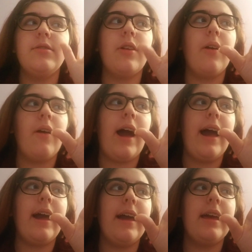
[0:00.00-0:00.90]
So
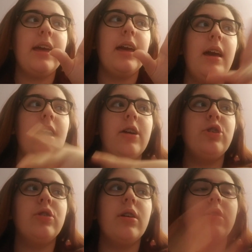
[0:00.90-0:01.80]
I,
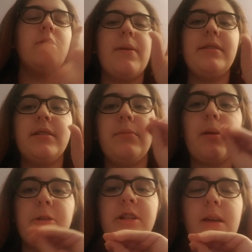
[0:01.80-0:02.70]
so
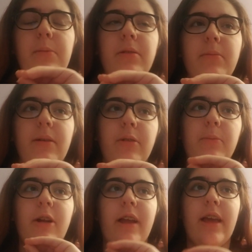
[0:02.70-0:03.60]
basically my brother came into my
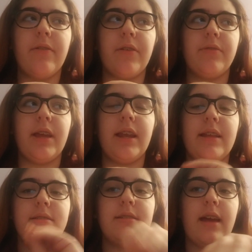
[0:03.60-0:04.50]
room around
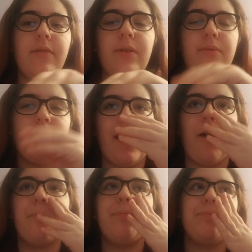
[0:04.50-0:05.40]
8.15. It's 9.50
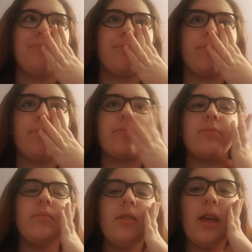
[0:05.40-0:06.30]
now
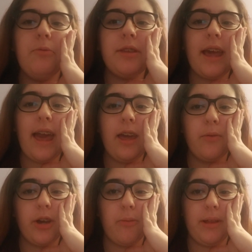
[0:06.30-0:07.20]
and was like, hey,
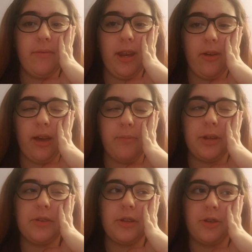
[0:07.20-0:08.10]
you want to go play video
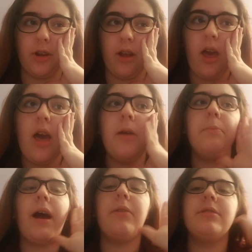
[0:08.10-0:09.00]
games? I was like, sure.
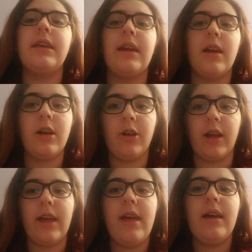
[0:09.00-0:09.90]
But I was getting
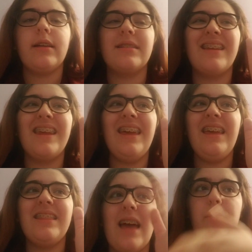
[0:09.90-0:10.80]
hungry because I
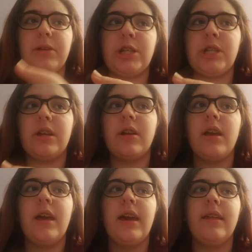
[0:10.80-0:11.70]
didn't eat that much
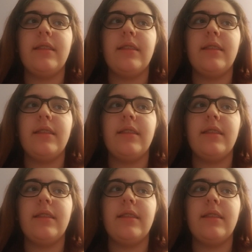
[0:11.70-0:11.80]
dinner.